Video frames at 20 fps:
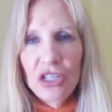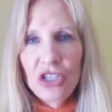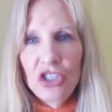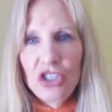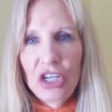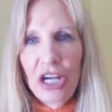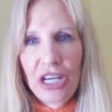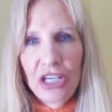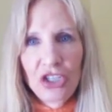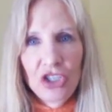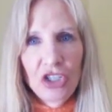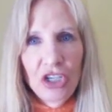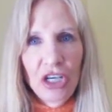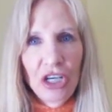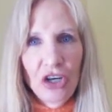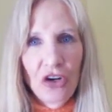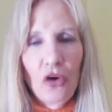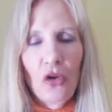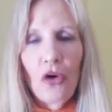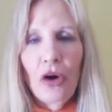
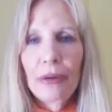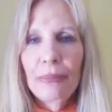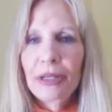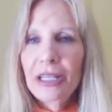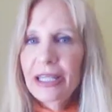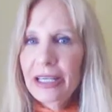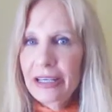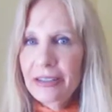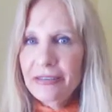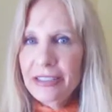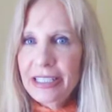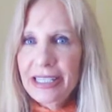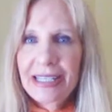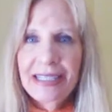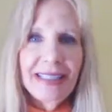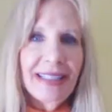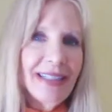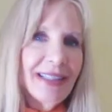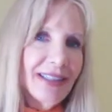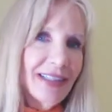Changing core beliefs
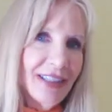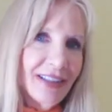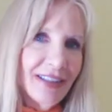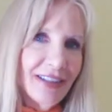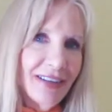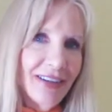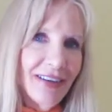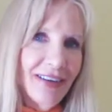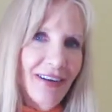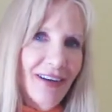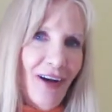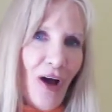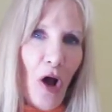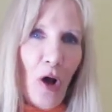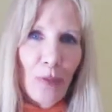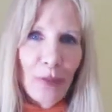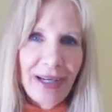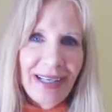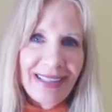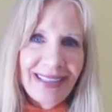isn't
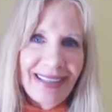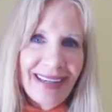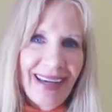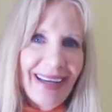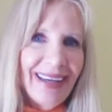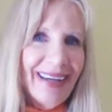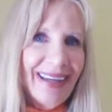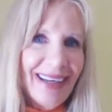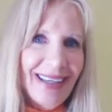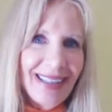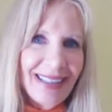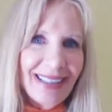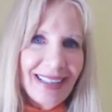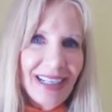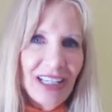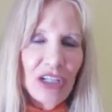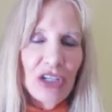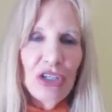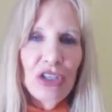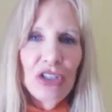always an
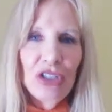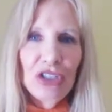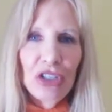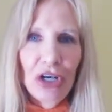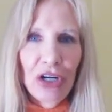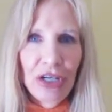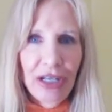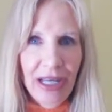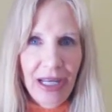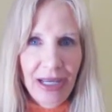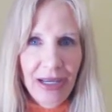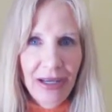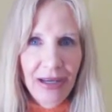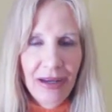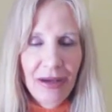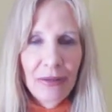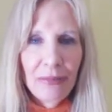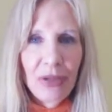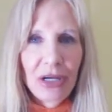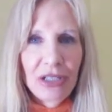easy journey,
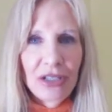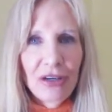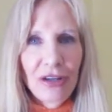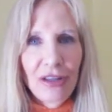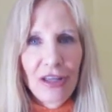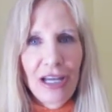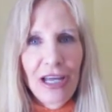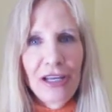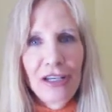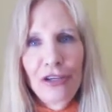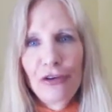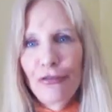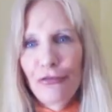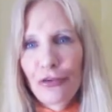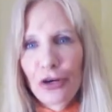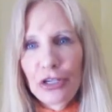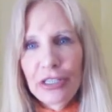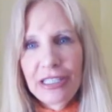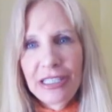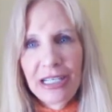but you
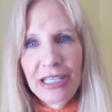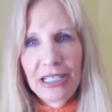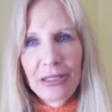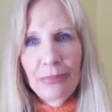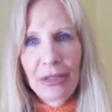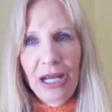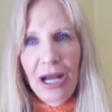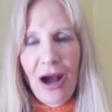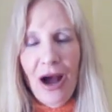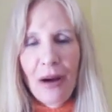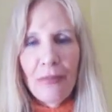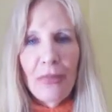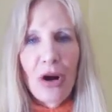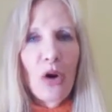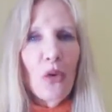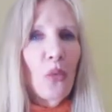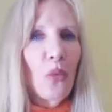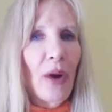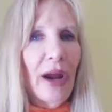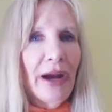first need to become
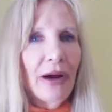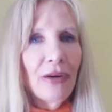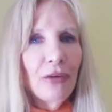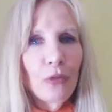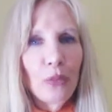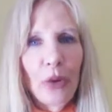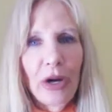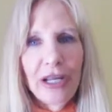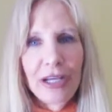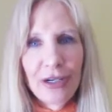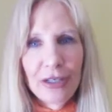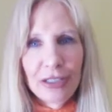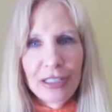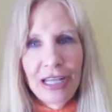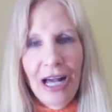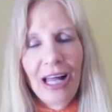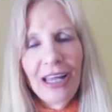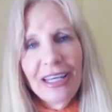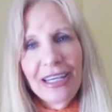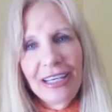aware of what you're
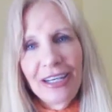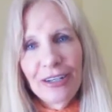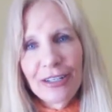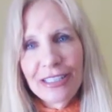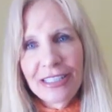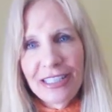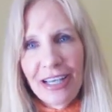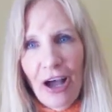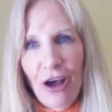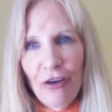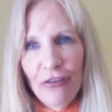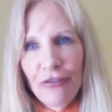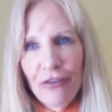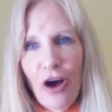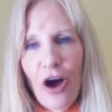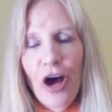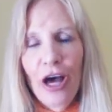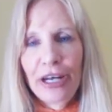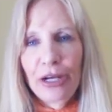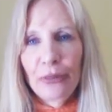telling yourself
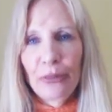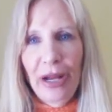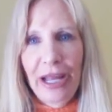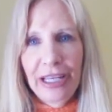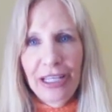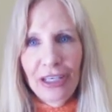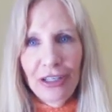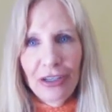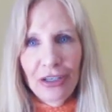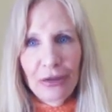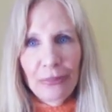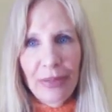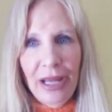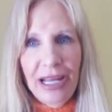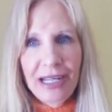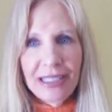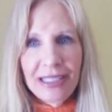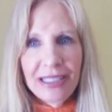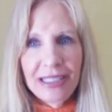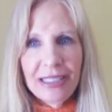on a regular
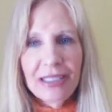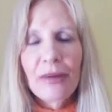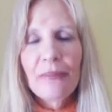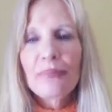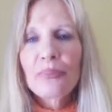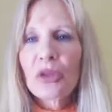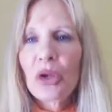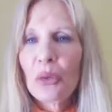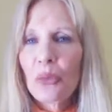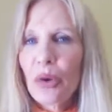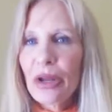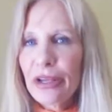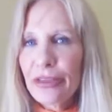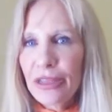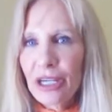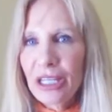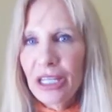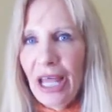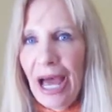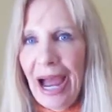basis. What are
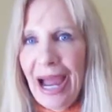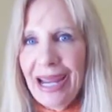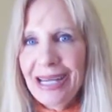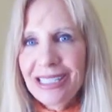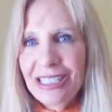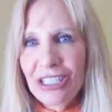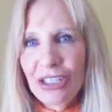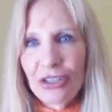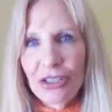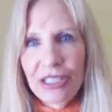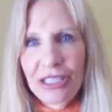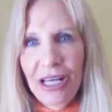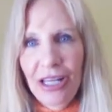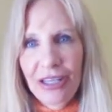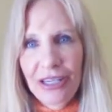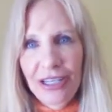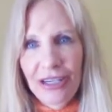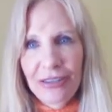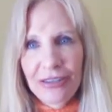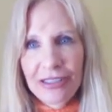the lies you're
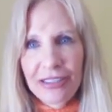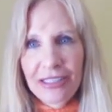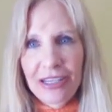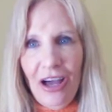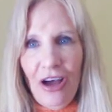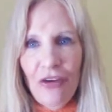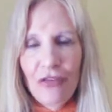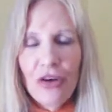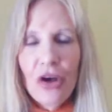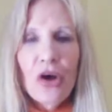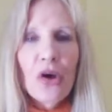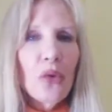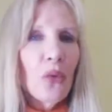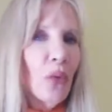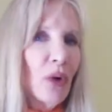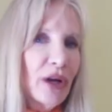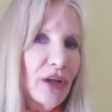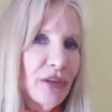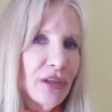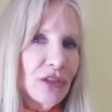telling yourself?
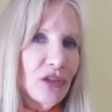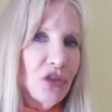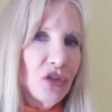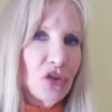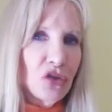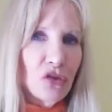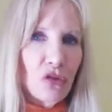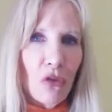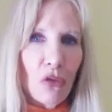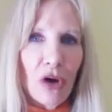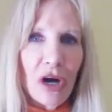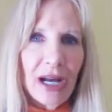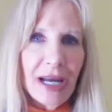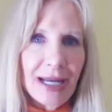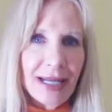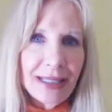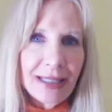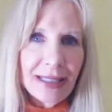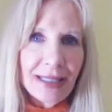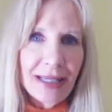What are the
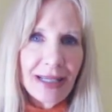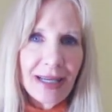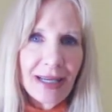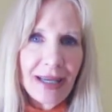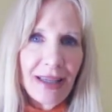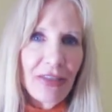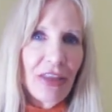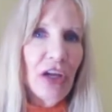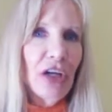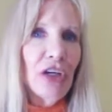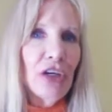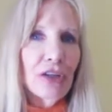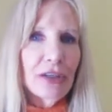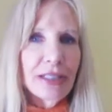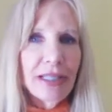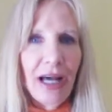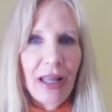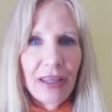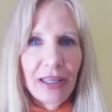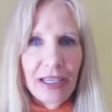stories that you're
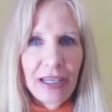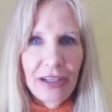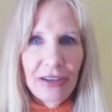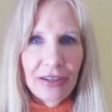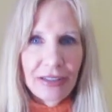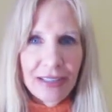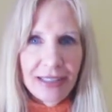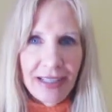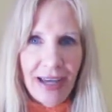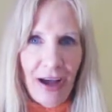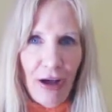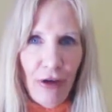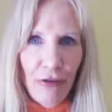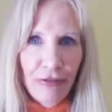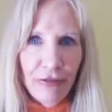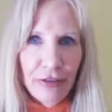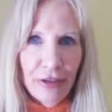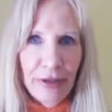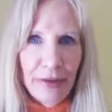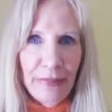telling
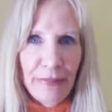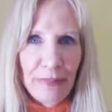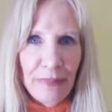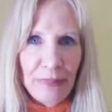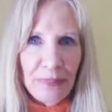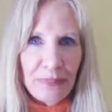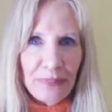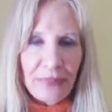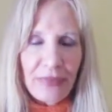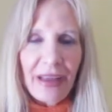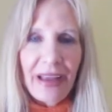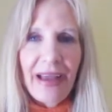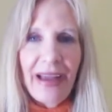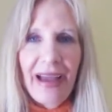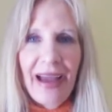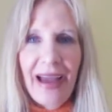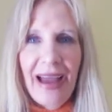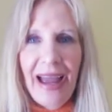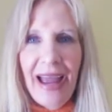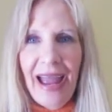yourself?
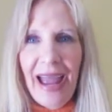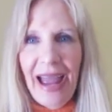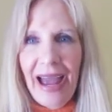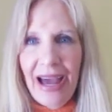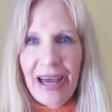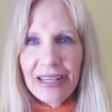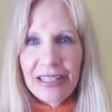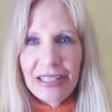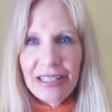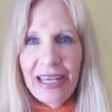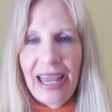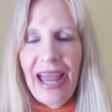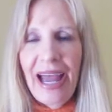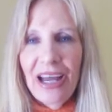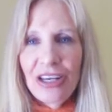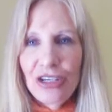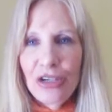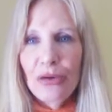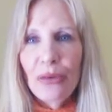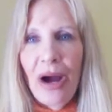And
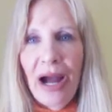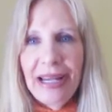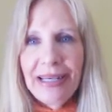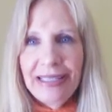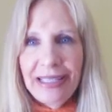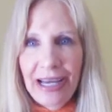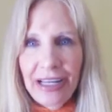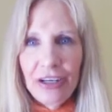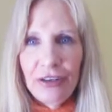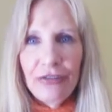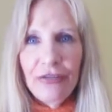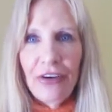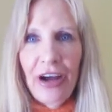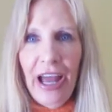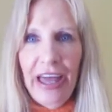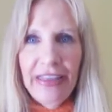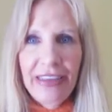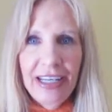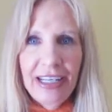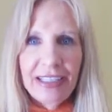can you
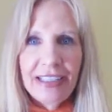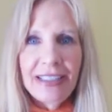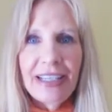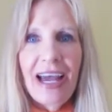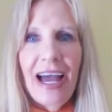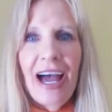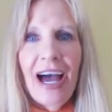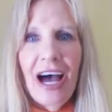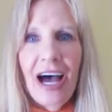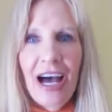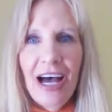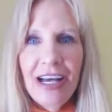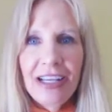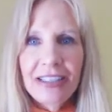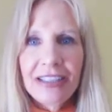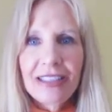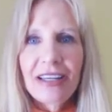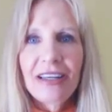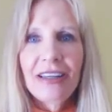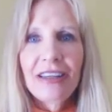identify these
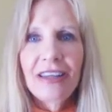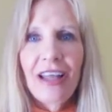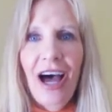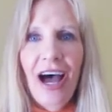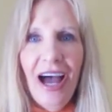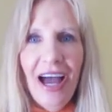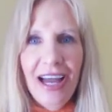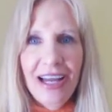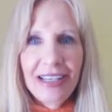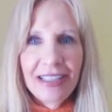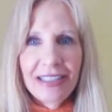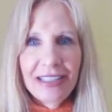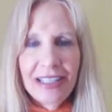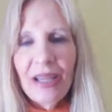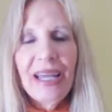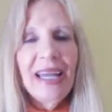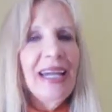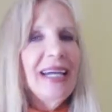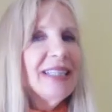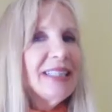as lies?
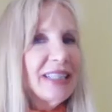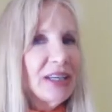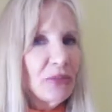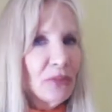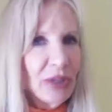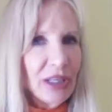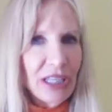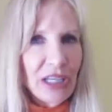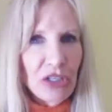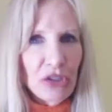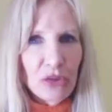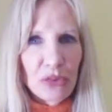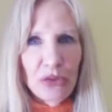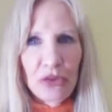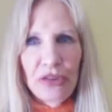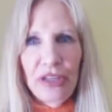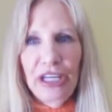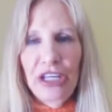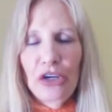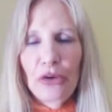Is it really true
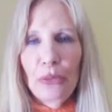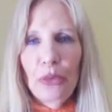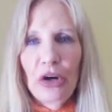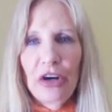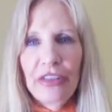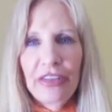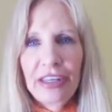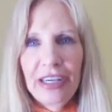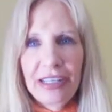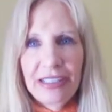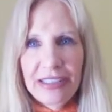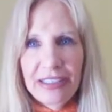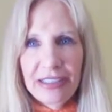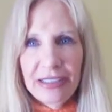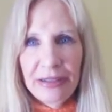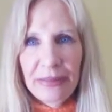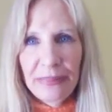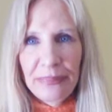that you're worthless?